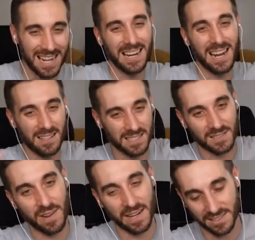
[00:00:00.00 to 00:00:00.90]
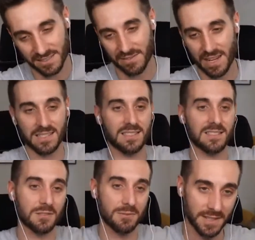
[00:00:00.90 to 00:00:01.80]
None of this is financial advice.
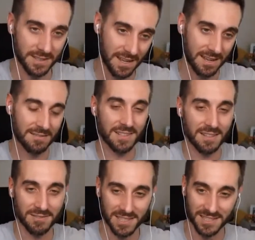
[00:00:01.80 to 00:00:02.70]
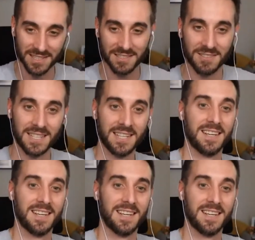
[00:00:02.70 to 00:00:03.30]
Do what you love what you do.